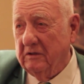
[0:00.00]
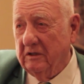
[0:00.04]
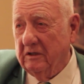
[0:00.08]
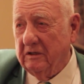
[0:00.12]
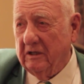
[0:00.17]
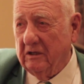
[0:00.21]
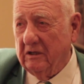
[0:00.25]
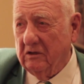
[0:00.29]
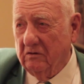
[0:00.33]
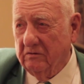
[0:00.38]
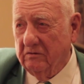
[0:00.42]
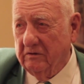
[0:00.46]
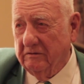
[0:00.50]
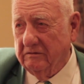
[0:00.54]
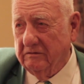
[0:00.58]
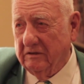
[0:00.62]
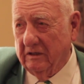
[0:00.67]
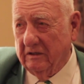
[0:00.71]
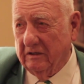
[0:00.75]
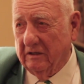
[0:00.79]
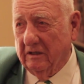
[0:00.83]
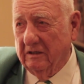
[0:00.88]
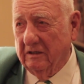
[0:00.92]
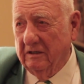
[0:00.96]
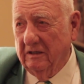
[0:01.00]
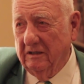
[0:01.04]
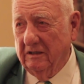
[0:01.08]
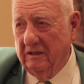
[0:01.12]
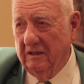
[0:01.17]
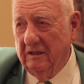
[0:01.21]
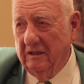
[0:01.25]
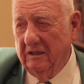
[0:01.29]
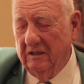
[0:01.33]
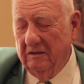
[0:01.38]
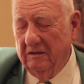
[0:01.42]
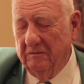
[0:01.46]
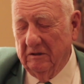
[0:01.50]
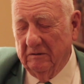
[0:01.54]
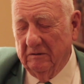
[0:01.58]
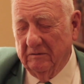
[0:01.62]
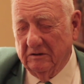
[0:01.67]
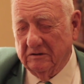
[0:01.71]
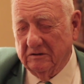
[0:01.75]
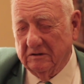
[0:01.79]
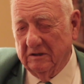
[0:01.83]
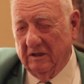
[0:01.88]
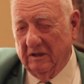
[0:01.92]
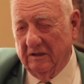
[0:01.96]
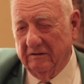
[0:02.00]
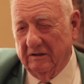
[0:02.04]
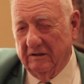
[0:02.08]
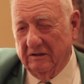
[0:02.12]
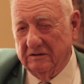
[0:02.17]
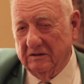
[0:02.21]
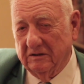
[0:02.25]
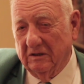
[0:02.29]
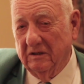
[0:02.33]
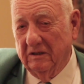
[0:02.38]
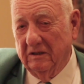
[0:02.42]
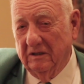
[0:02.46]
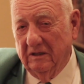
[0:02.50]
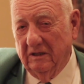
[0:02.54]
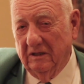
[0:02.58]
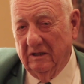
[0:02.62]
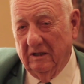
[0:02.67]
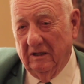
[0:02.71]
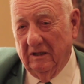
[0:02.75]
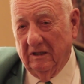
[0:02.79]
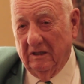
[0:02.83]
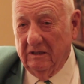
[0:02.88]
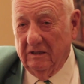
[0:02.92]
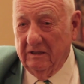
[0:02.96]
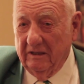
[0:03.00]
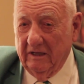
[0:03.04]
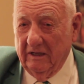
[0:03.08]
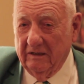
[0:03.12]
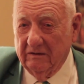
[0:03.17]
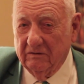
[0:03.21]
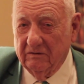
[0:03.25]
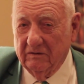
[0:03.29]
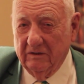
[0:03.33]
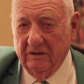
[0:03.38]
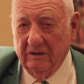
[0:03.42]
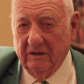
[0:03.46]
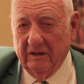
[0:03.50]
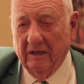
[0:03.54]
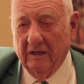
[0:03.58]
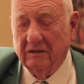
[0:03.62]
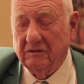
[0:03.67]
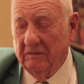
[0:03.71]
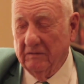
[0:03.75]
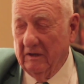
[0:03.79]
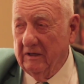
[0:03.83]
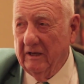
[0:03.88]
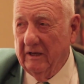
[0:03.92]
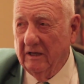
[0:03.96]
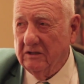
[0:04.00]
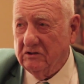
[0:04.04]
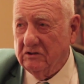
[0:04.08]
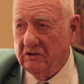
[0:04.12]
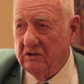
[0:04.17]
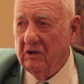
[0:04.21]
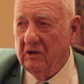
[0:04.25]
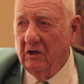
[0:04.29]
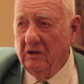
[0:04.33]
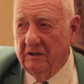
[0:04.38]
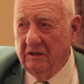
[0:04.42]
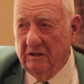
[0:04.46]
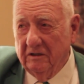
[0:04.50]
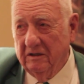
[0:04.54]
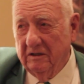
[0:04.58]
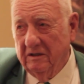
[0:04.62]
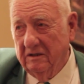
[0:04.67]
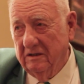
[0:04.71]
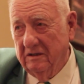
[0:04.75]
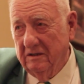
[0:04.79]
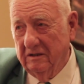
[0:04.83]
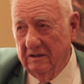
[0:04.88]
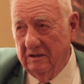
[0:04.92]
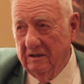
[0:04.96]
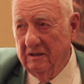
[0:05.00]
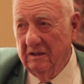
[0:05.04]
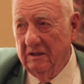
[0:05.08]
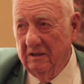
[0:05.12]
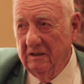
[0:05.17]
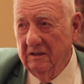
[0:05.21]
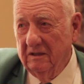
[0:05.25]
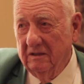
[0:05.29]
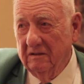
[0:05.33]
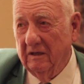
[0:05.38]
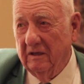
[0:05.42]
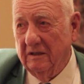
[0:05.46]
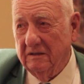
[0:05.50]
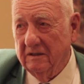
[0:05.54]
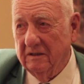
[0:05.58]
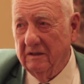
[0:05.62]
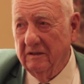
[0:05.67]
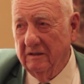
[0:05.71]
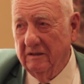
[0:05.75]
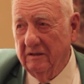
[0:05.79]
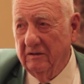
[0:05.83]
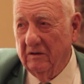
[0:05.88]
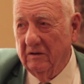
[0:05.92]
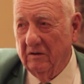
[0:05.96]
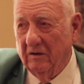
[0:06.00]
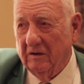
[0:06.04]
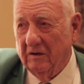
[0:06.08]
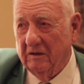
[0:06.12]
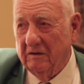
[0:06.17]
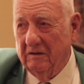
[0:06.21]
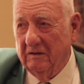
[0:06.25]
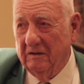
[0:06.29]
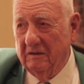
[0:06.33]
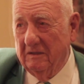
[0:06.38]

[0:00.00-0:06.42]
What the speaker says: You could take over everything and be a mason contractor. So that started right there in New York.